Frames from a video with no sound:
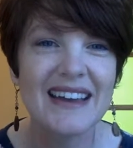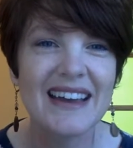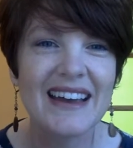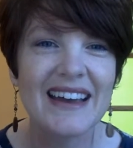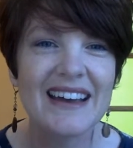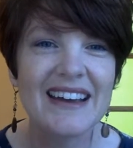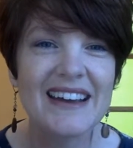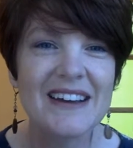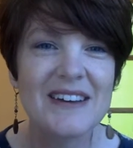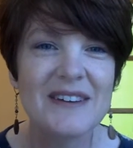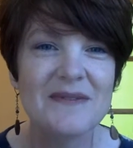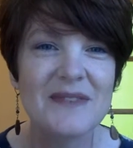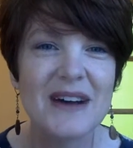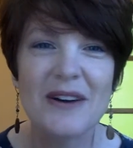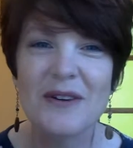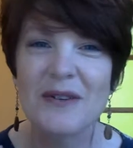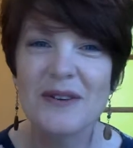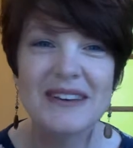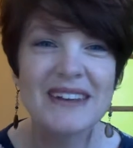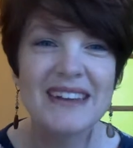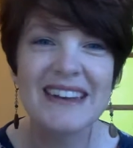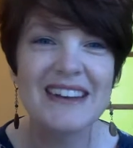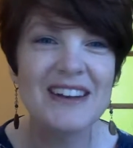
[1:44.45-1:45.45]
I
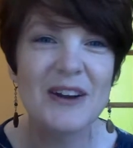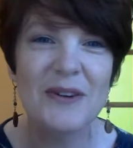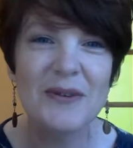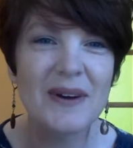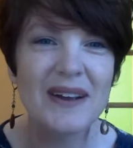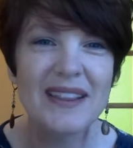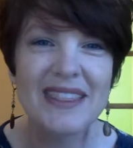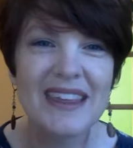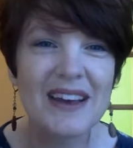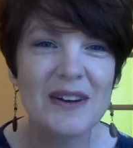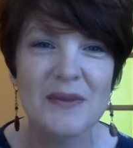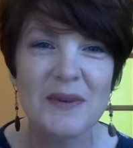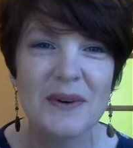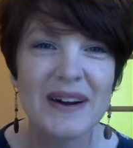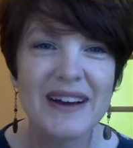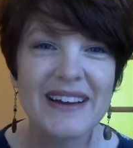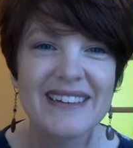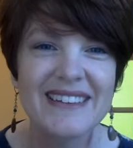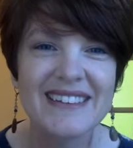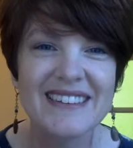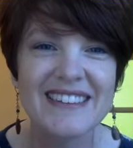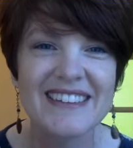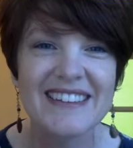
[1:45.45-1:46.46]
didn't know what that
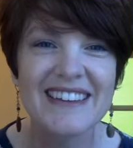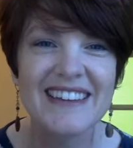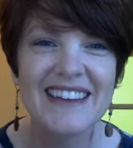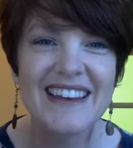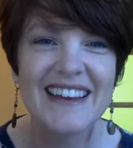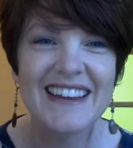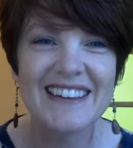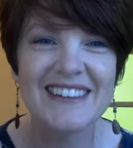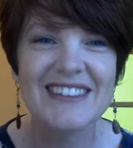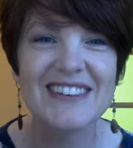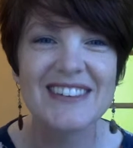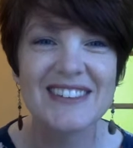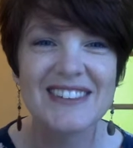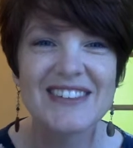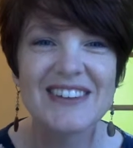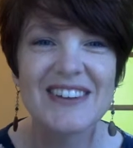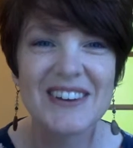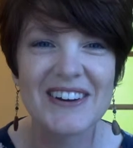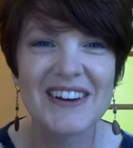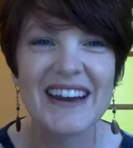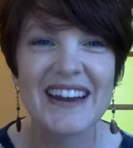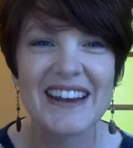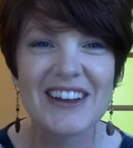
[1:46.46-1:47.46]
was until
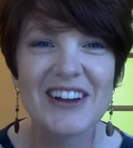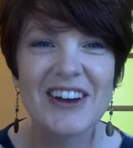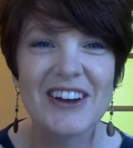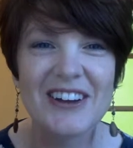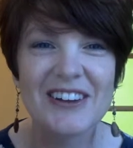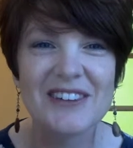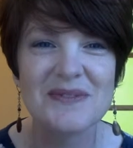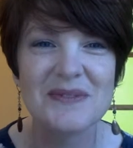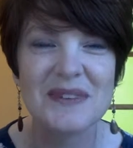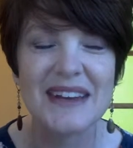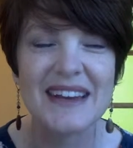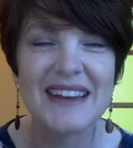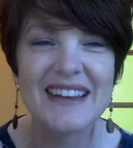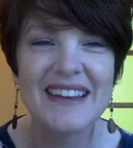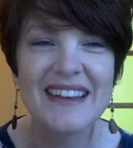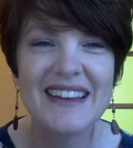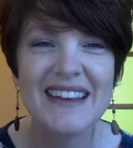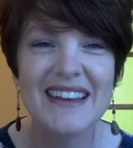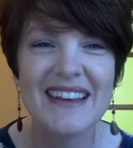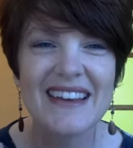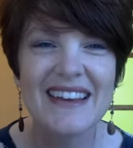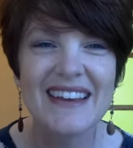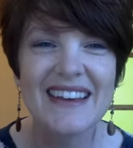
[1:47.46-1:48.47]
Sergey called me.
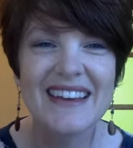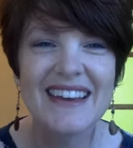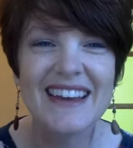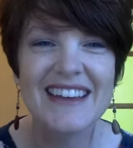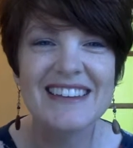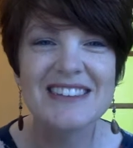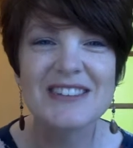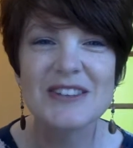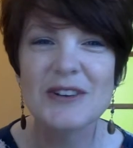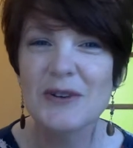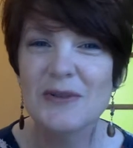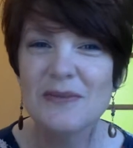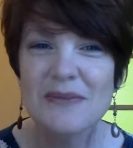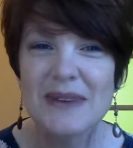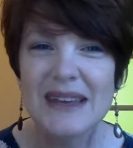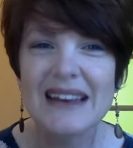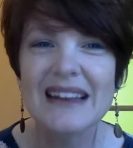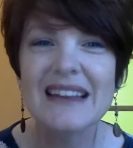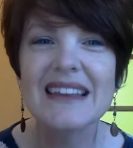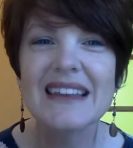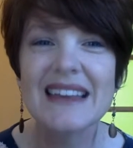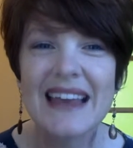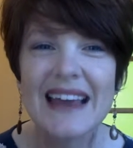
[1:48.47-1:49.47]
And so
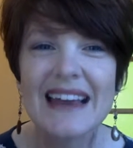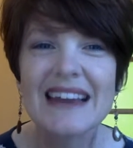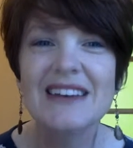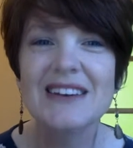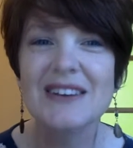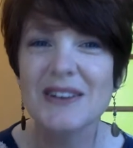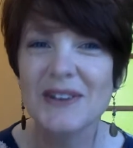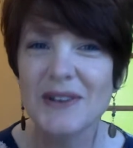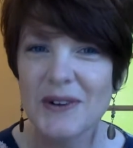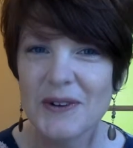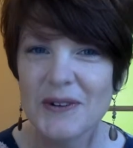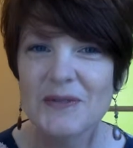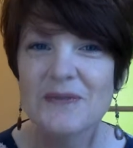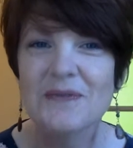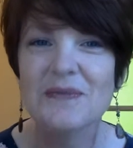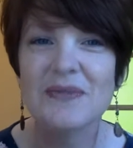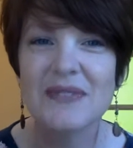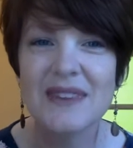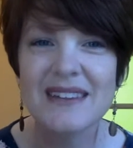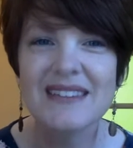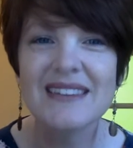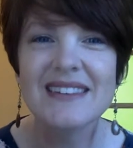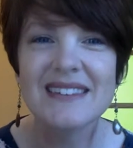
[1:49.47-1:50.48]
immediately I knew
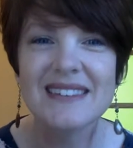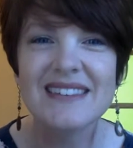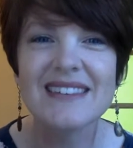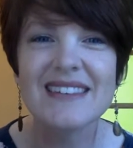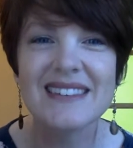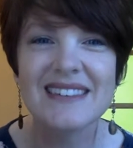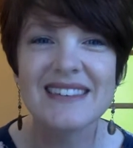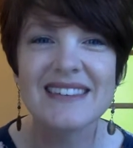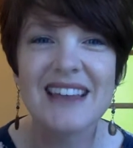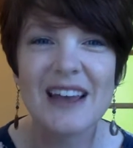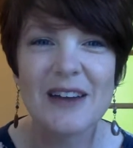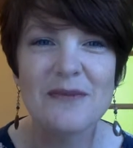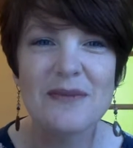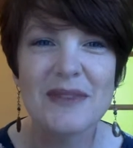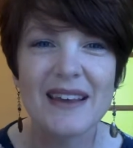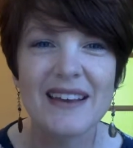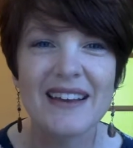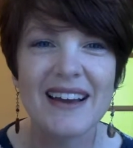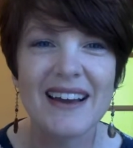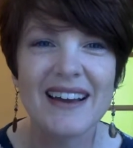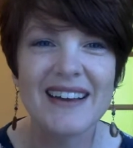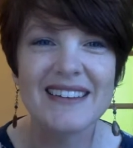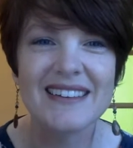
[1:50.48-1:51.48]
this is the step that
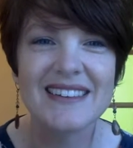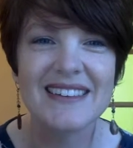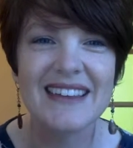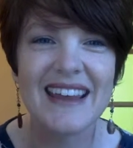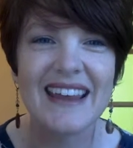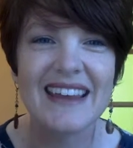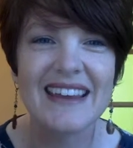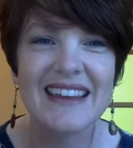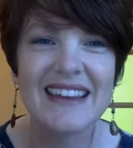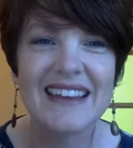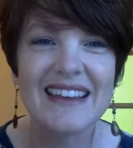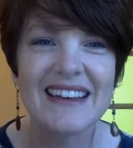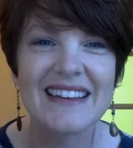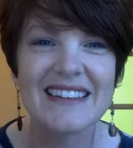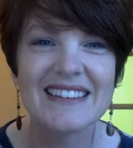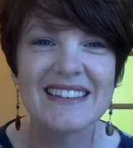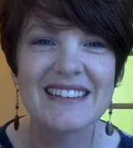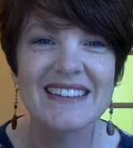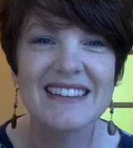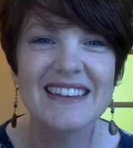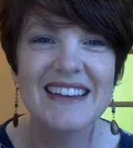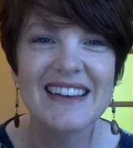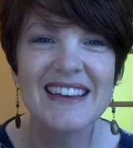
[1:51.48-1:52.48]
God is taking us.